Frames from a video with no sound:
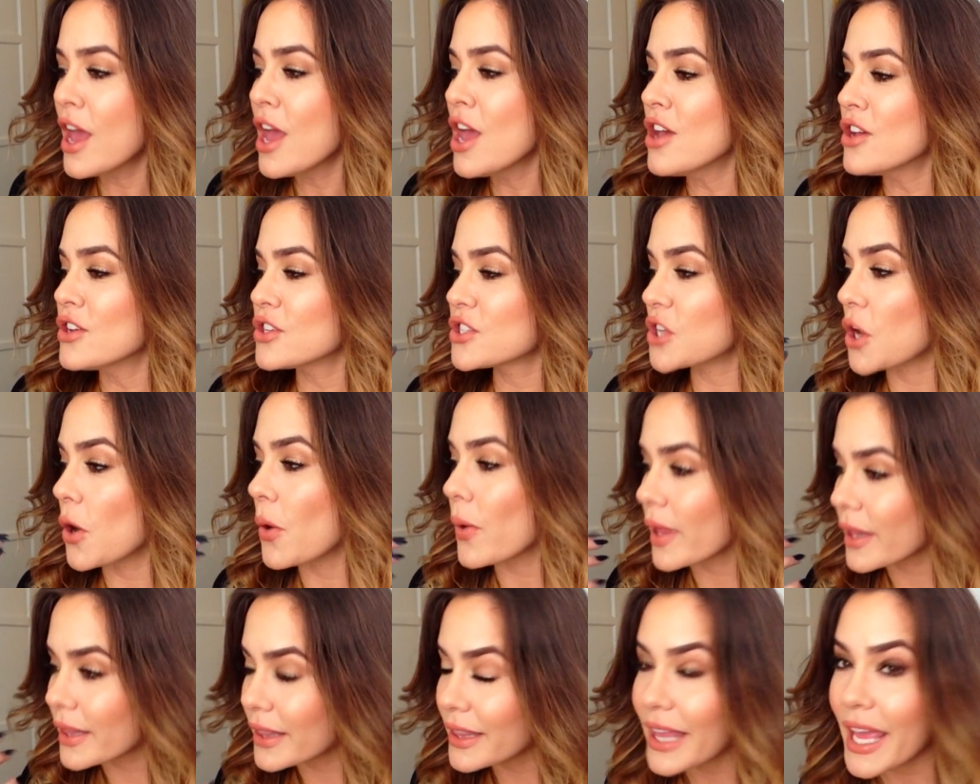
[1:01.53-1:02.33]

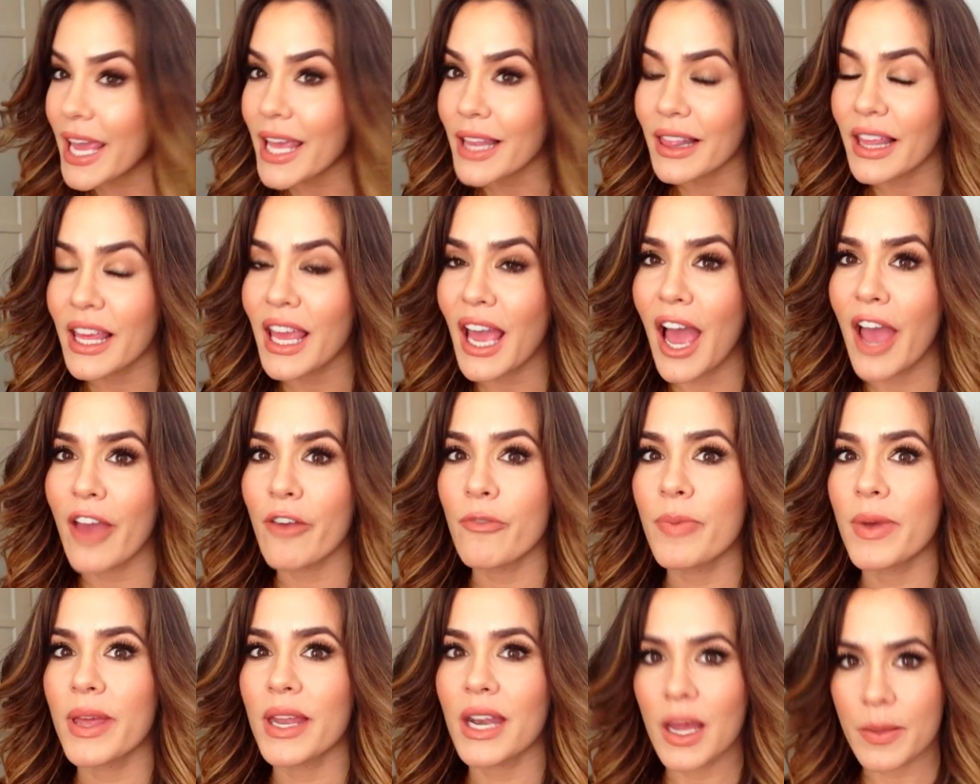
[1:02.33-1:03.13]
So lately I've
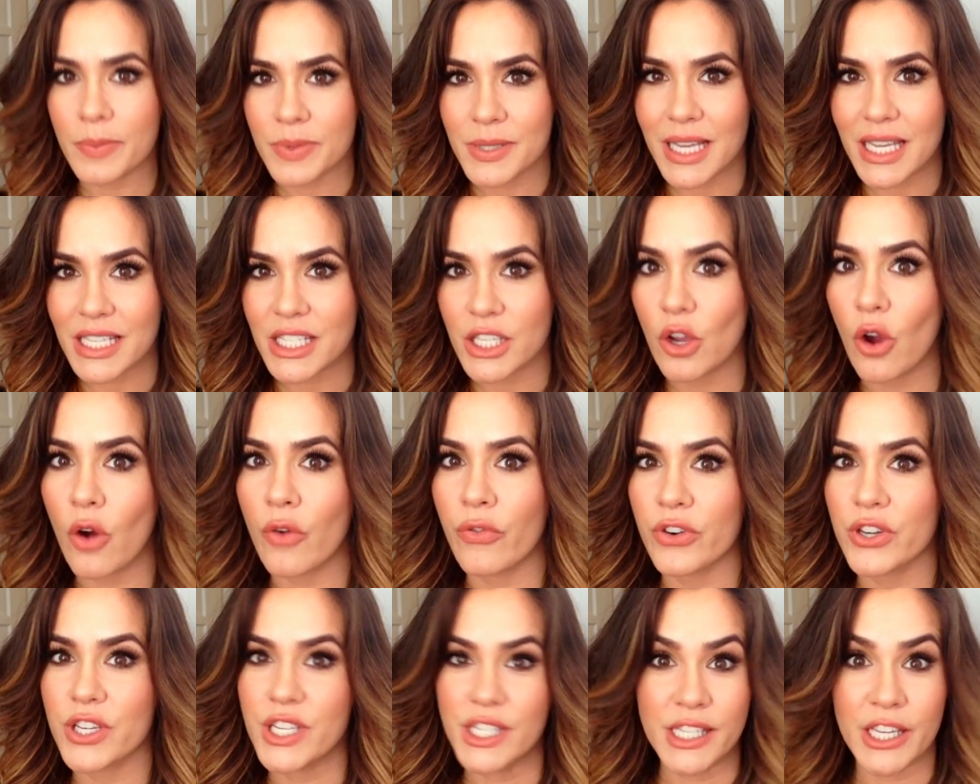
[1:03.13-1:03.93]
been obsessing
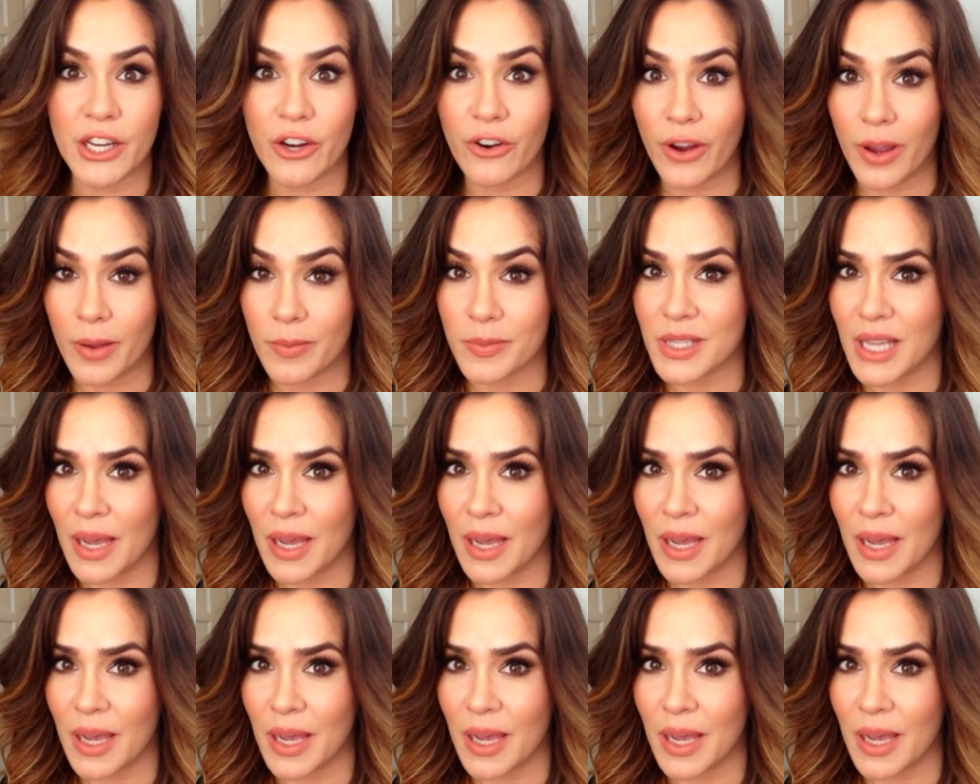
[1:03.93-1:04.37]
over serums.